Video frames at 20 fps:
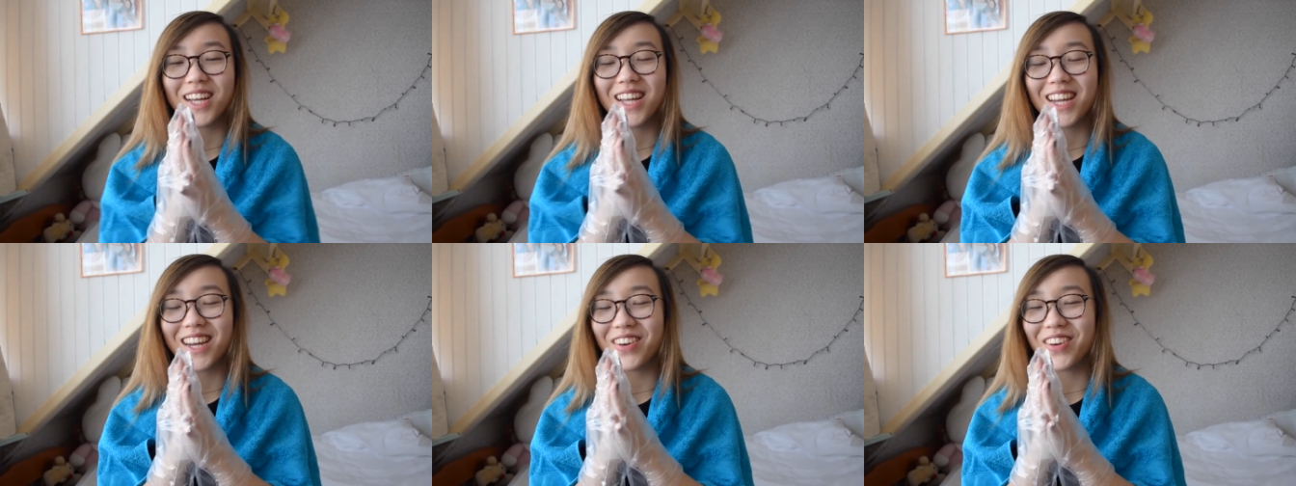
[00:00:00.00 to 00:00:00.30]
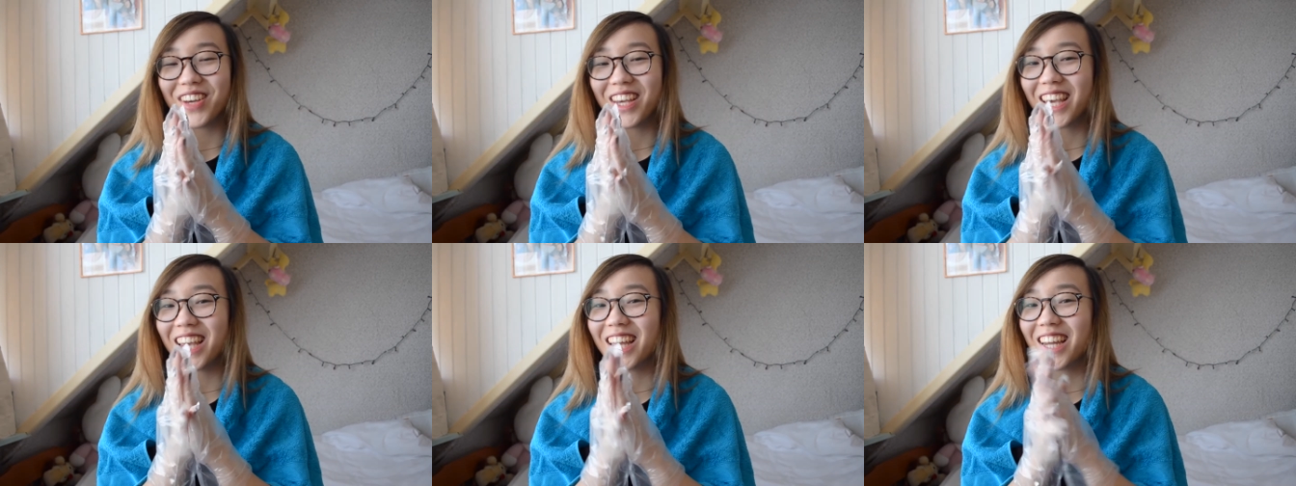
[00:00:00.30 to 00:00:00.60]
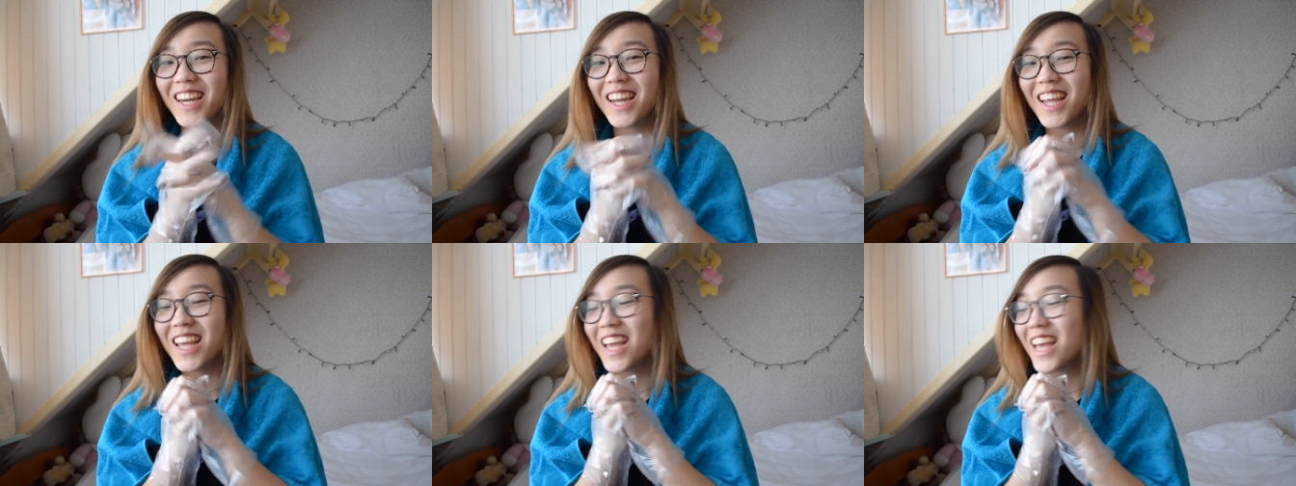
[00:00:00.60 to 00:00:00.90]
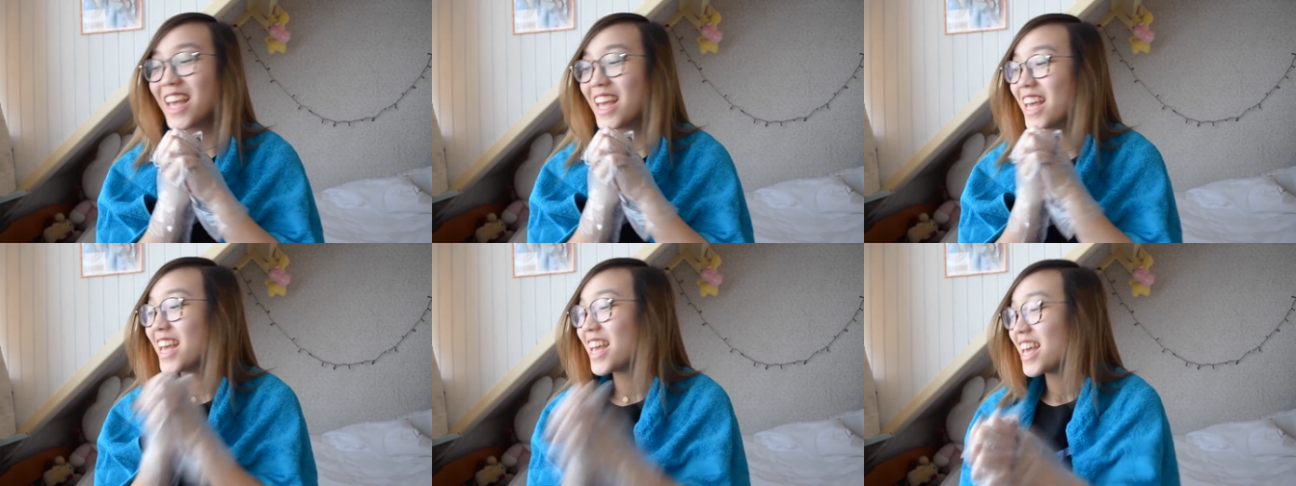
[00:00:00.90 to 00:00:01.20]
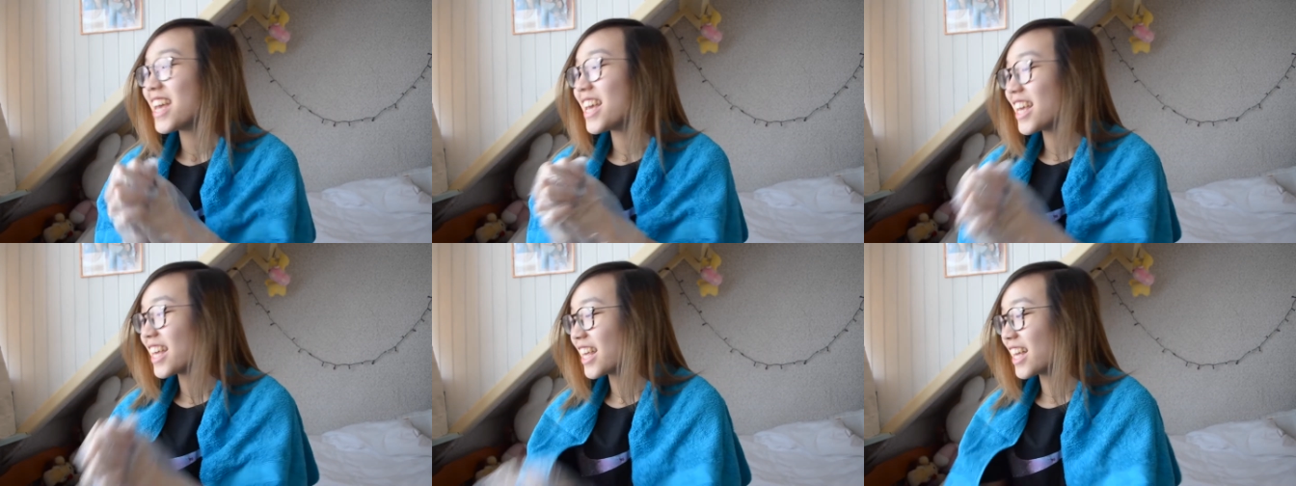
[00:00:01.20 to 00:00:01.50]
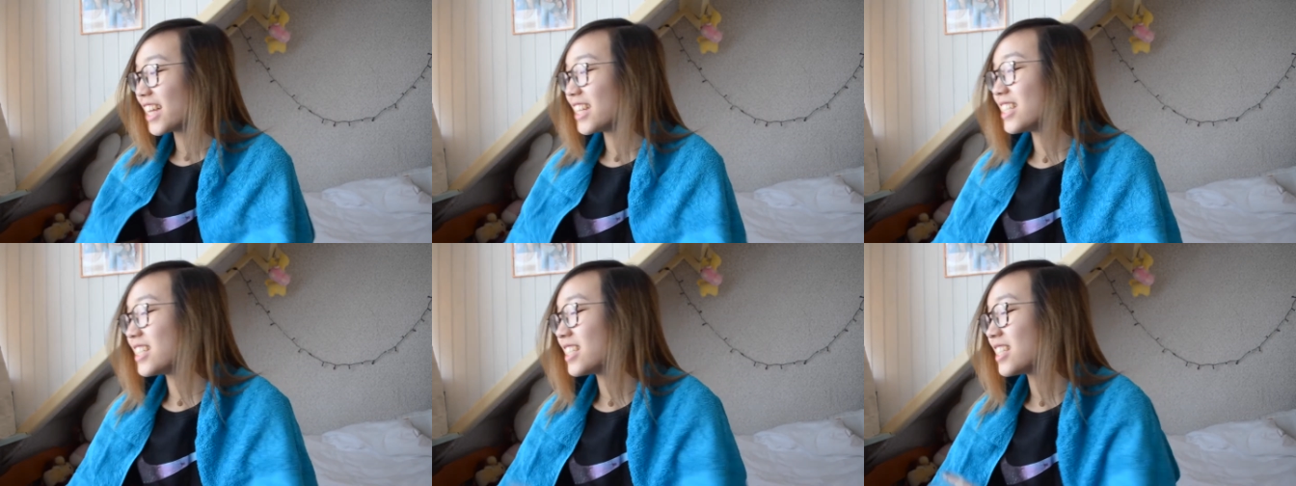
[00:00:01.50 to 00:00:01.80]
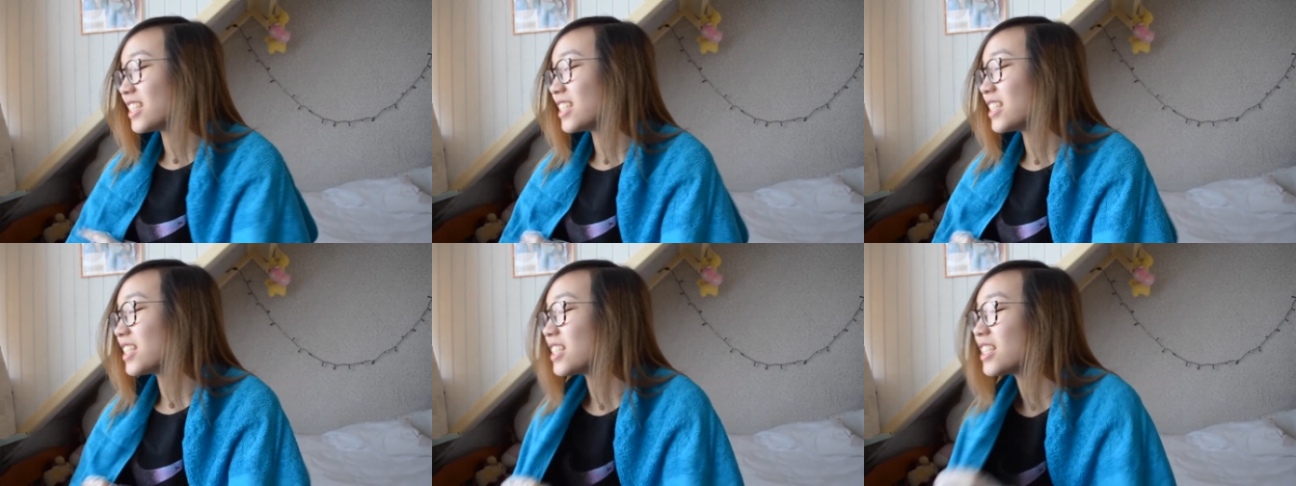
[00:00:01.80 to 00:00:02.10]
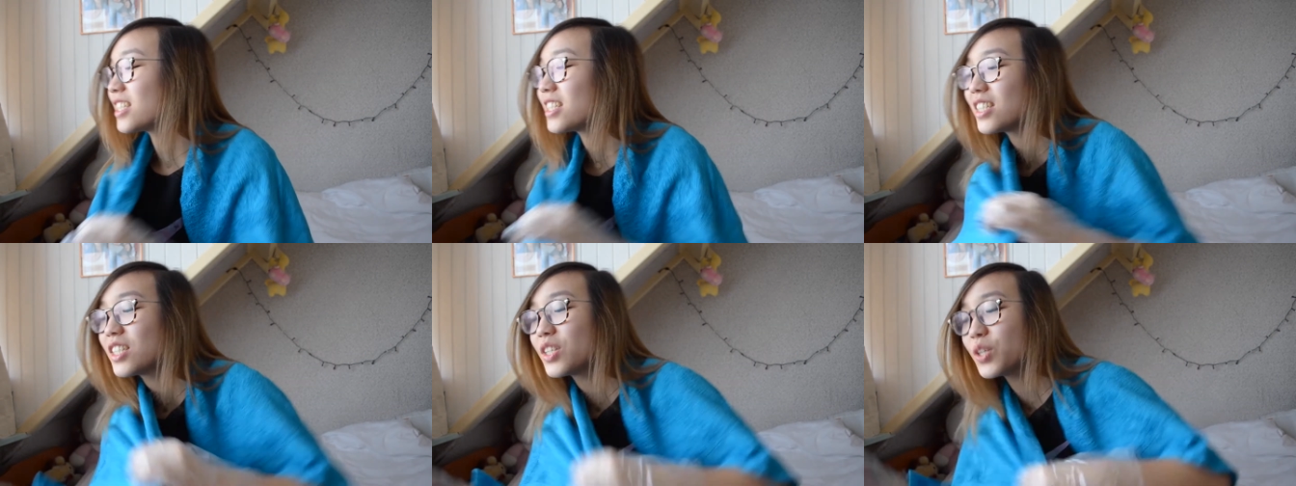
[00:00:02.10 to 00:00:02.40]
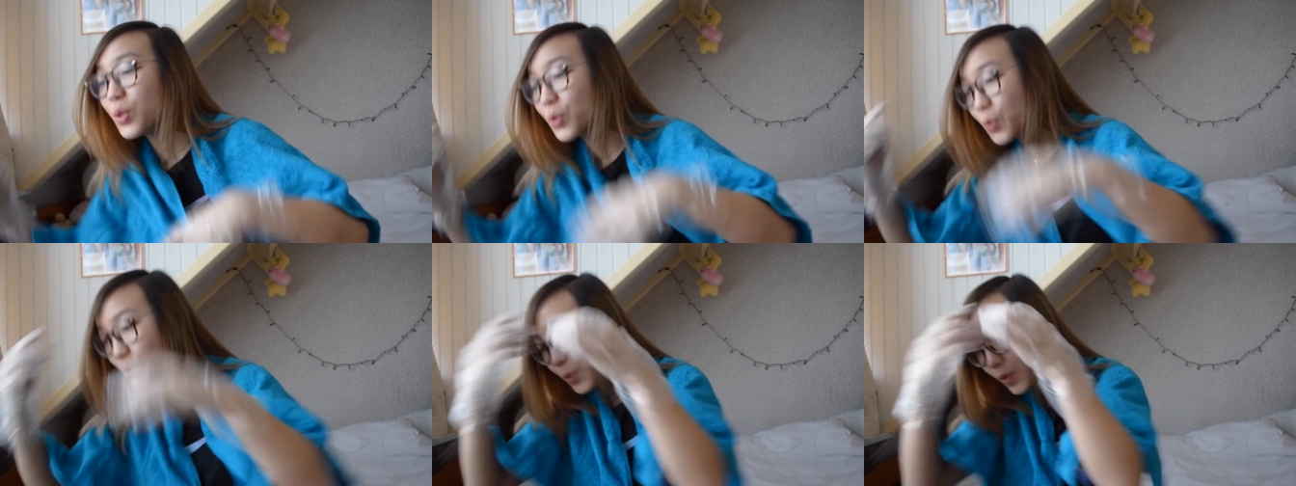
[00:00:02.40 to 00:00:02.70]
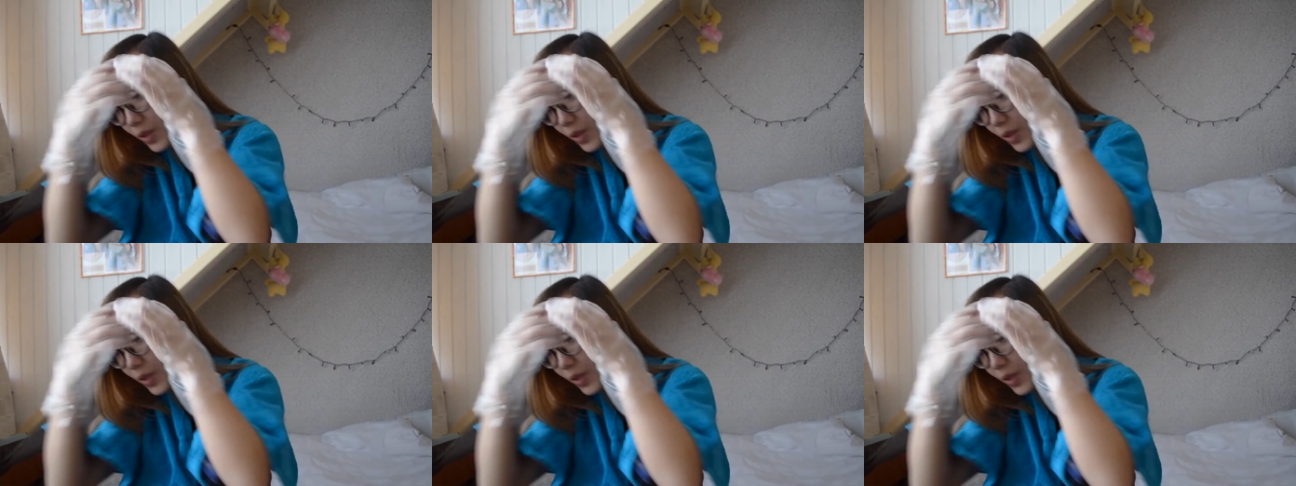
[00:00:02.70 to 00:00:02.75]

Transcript: Now you can get to